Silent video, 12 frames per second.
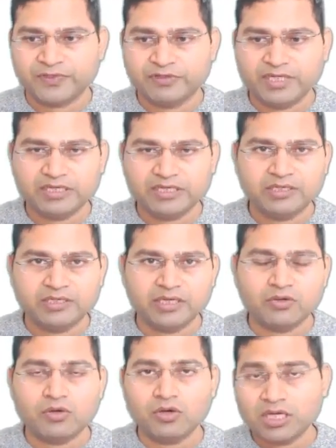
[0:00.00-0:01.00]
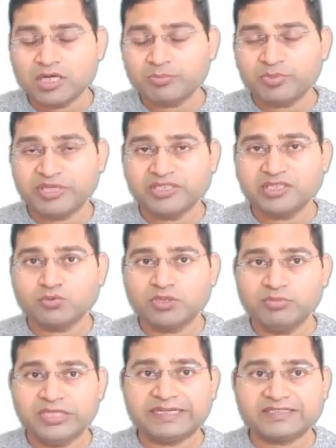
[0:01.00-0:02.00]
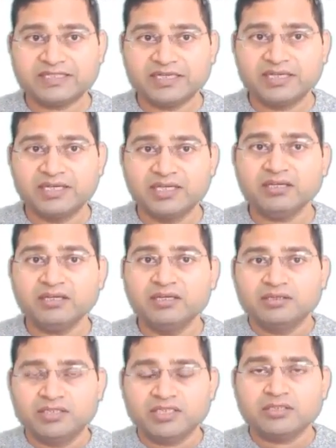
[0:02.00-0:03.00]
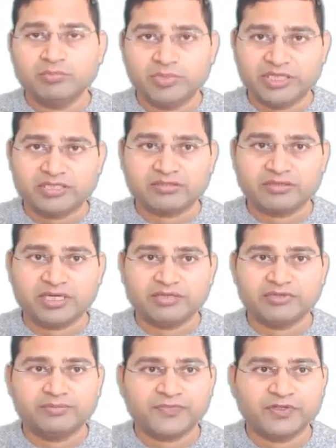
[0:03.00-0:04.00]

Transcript: Right, now all our pages will be extending this base driver.